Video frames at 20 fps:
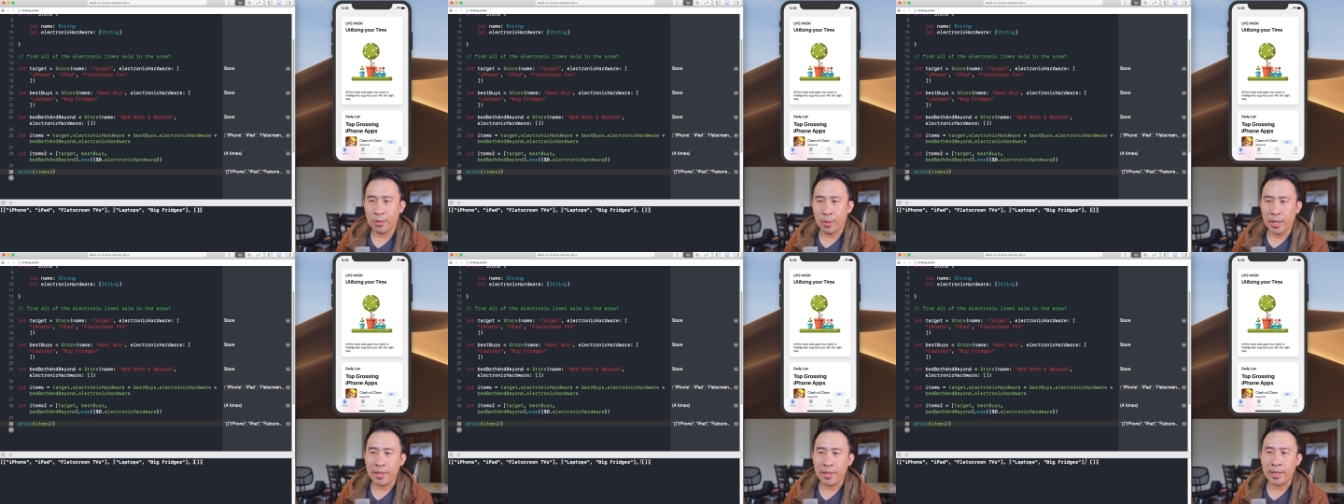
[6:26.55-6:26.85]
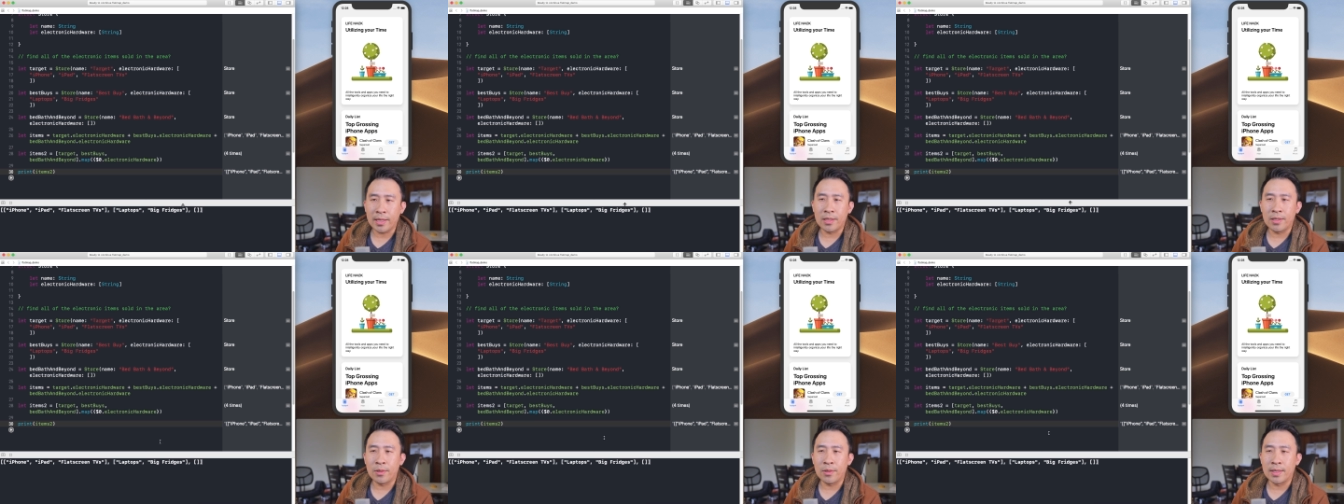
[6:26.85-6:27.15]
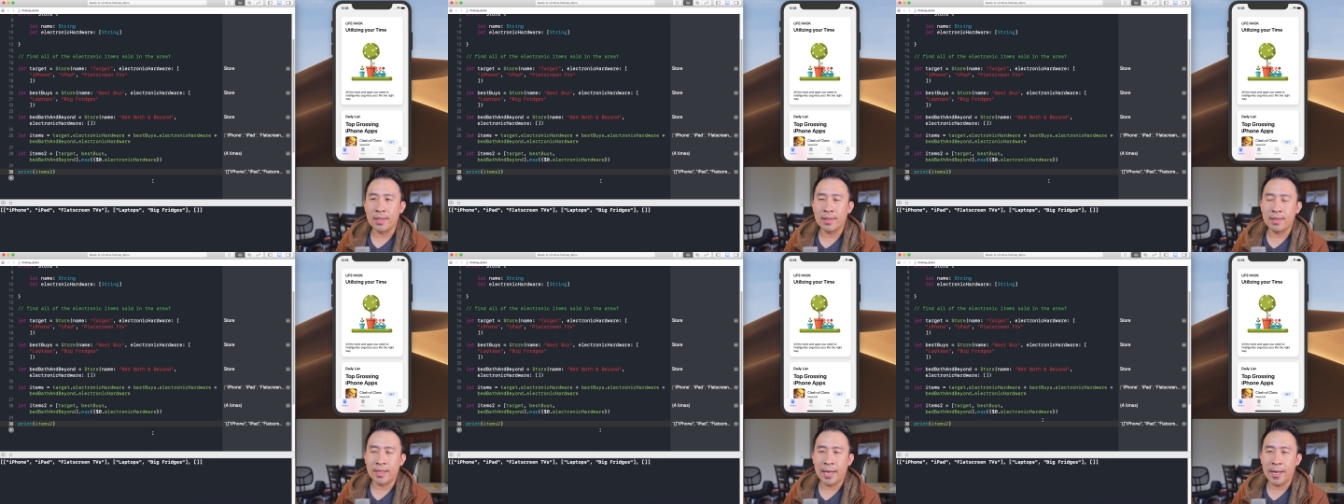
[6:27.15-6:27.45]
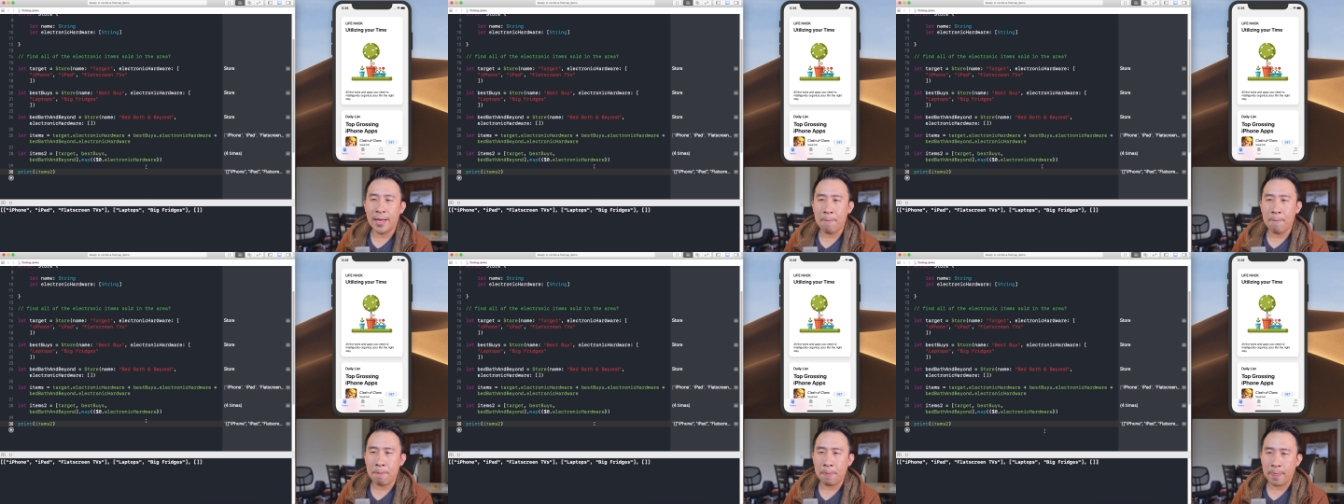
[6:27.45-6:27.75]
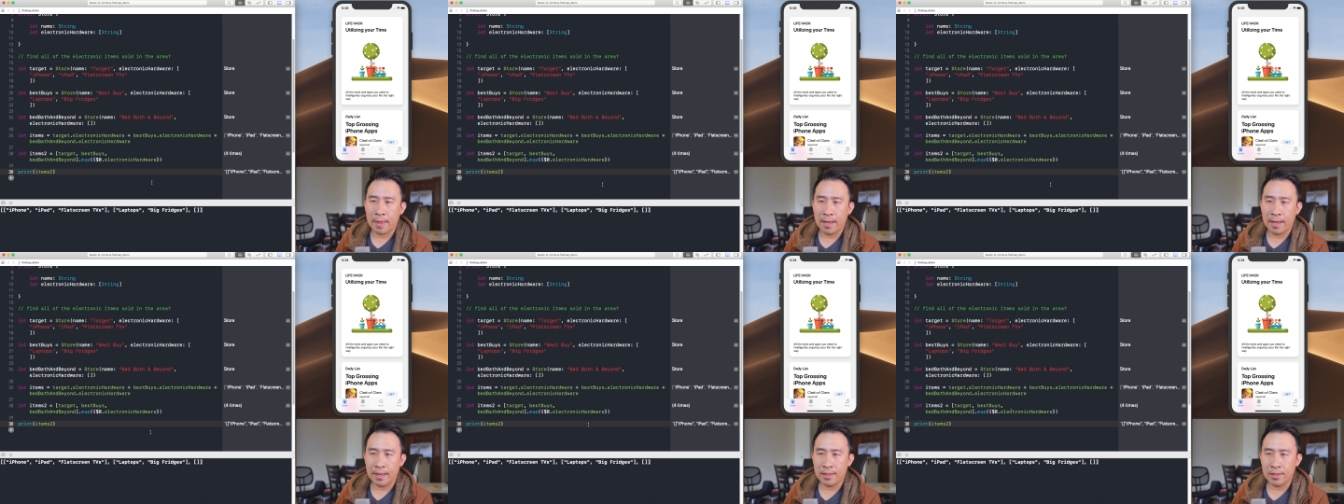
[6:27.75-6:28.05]
what you can do instead
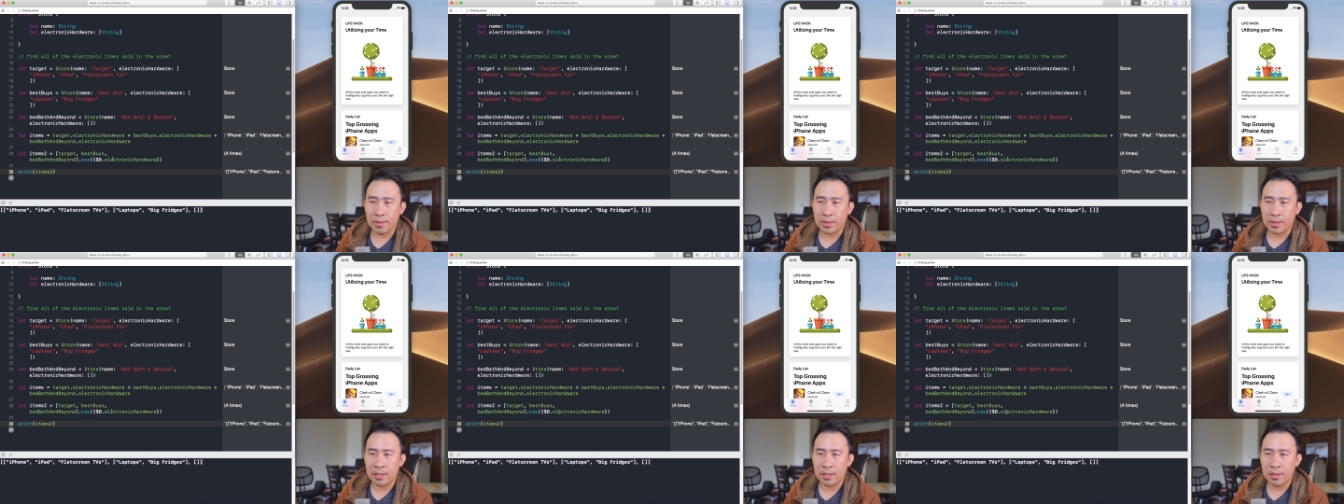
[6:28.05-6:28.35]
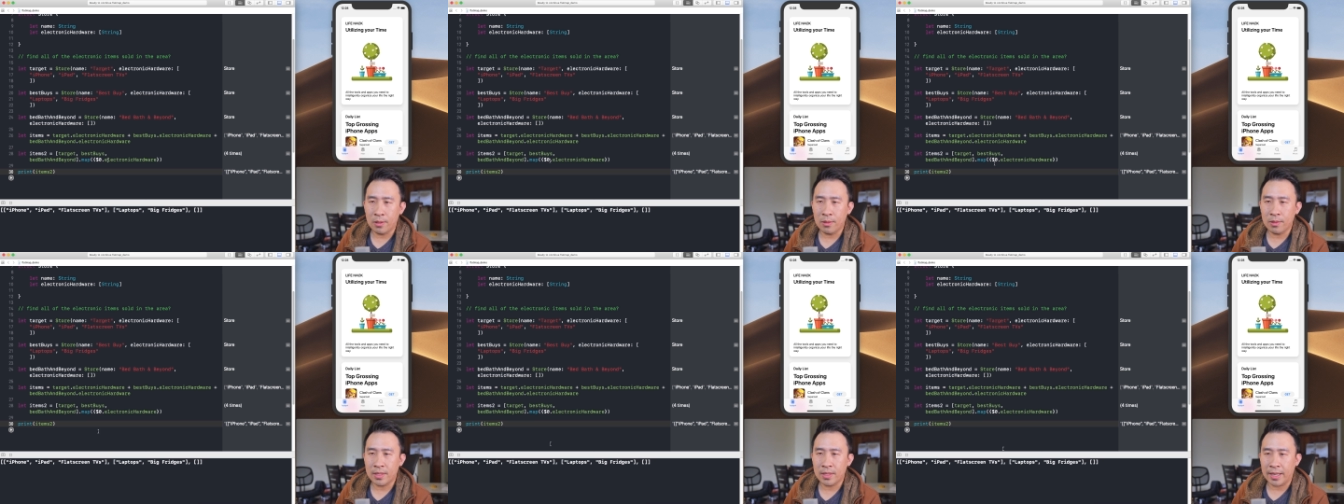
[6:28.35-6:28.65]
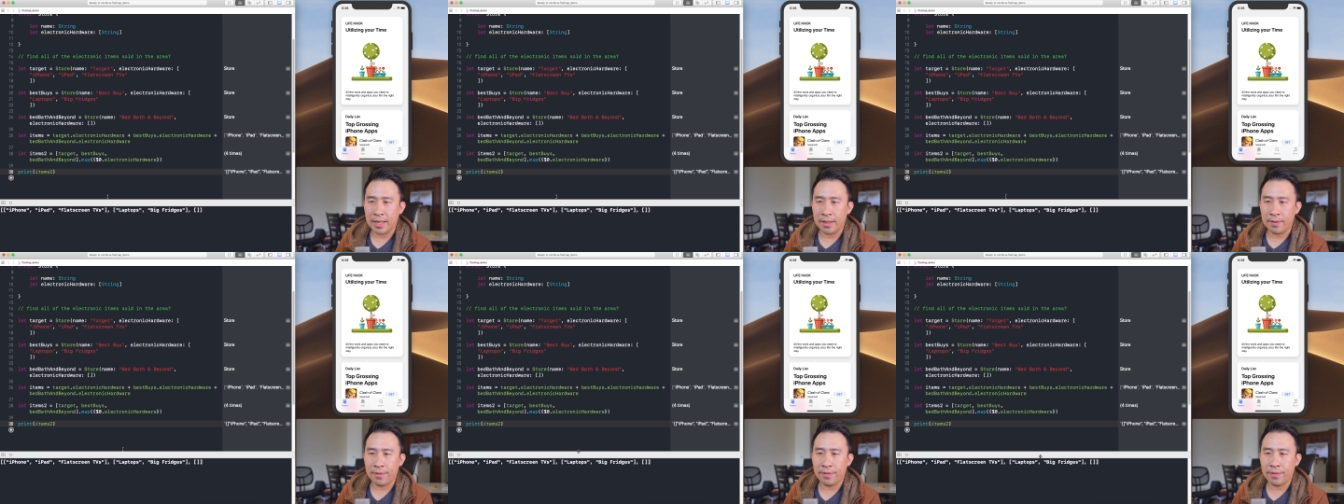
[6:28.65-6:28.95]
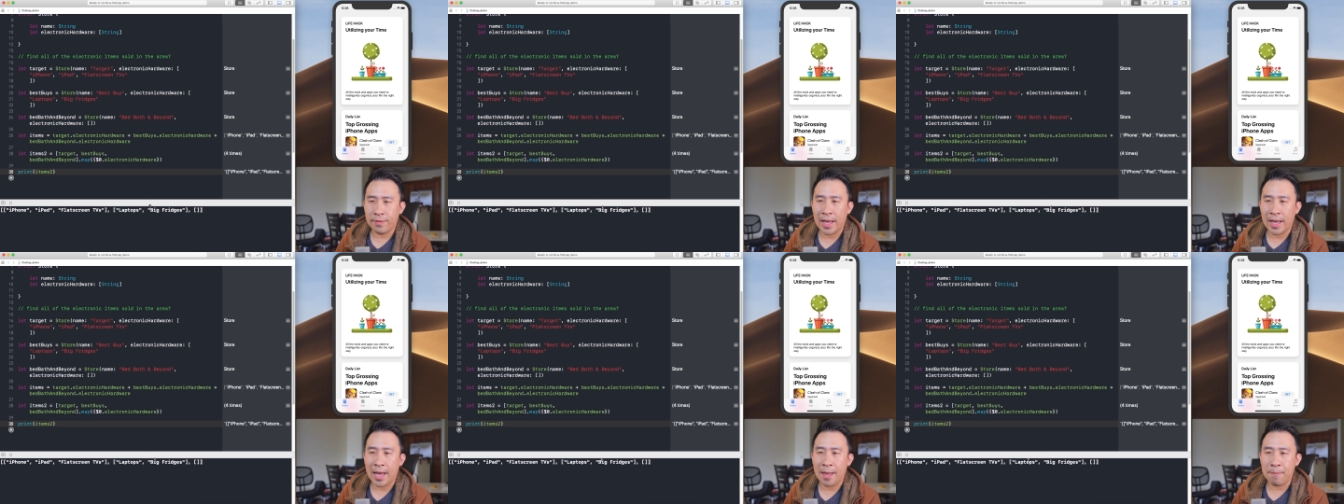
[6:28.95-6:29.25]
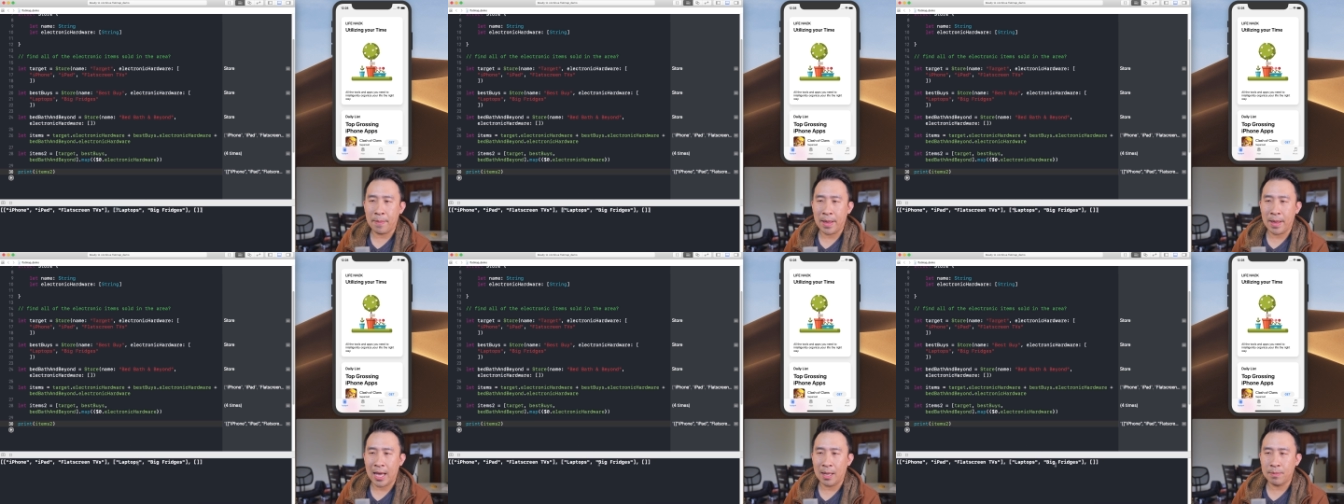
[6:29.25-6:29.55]
is you can use a
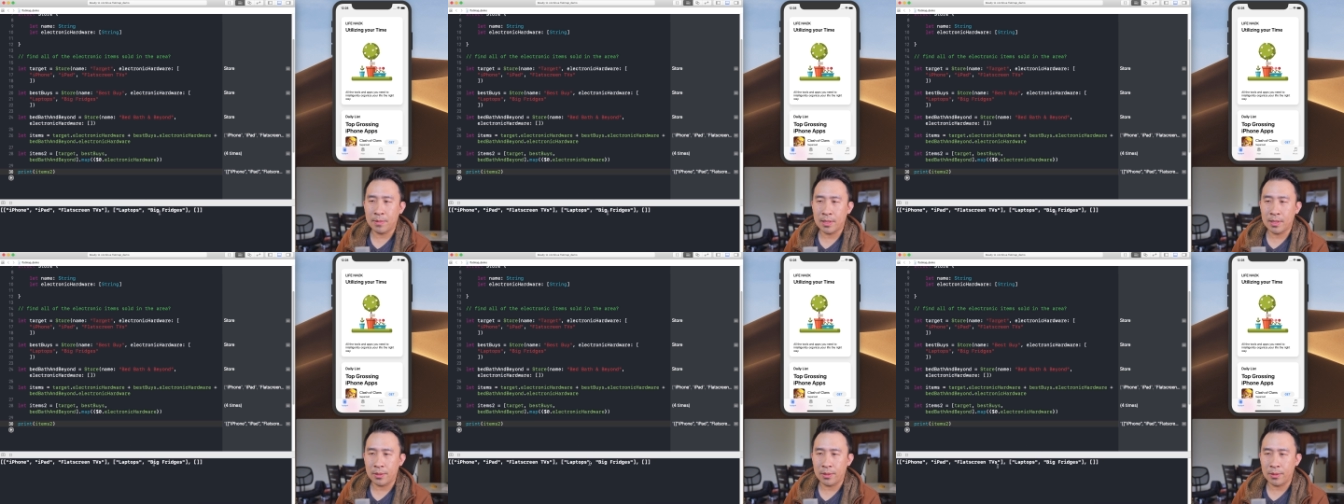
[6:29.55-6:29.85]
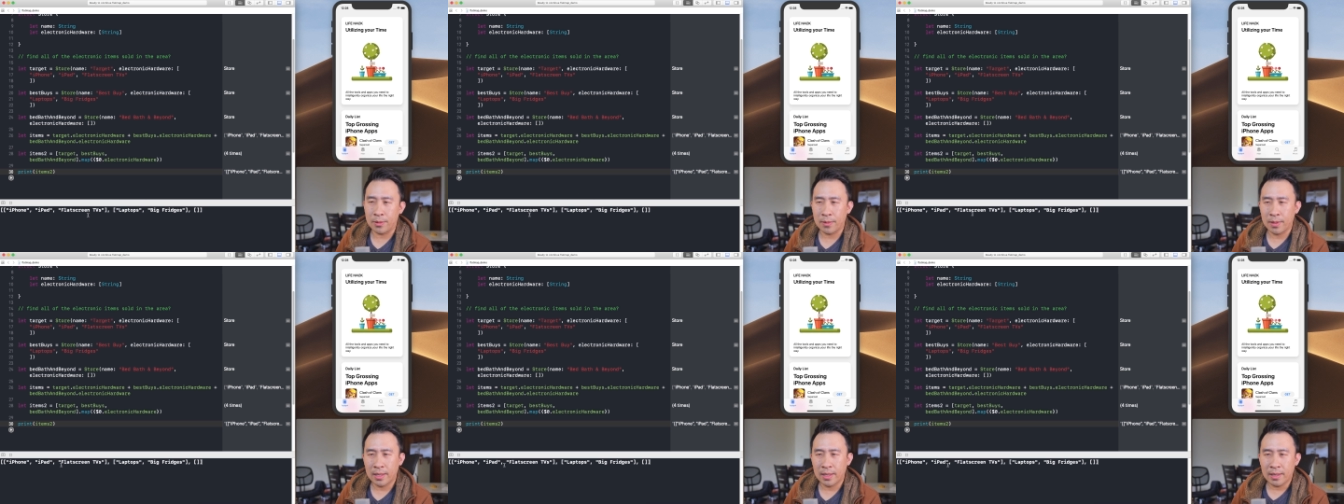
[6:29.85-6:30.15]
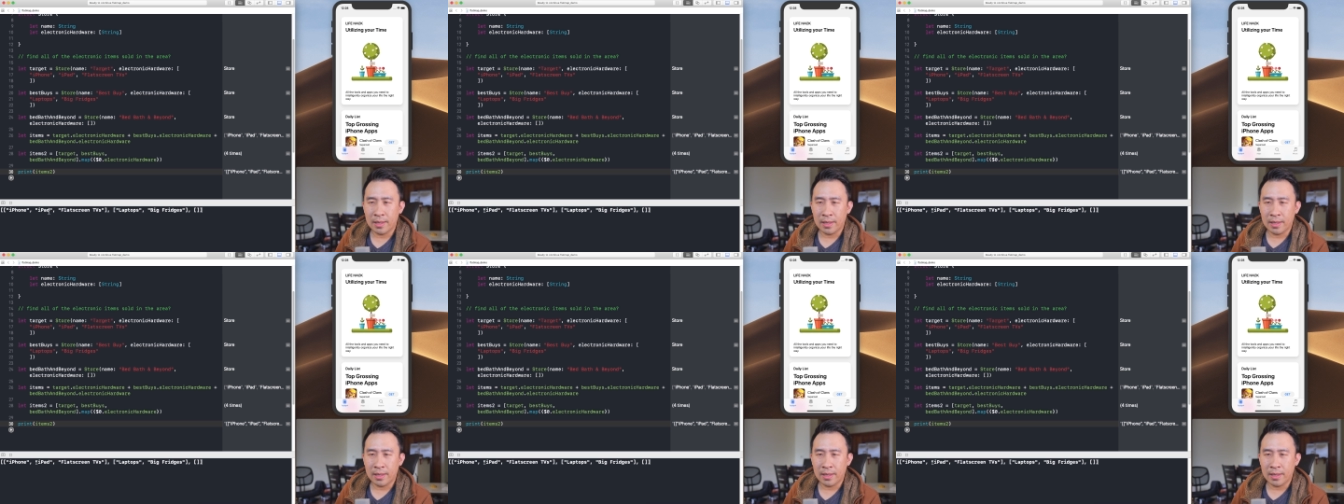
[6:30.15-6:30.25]
flat map to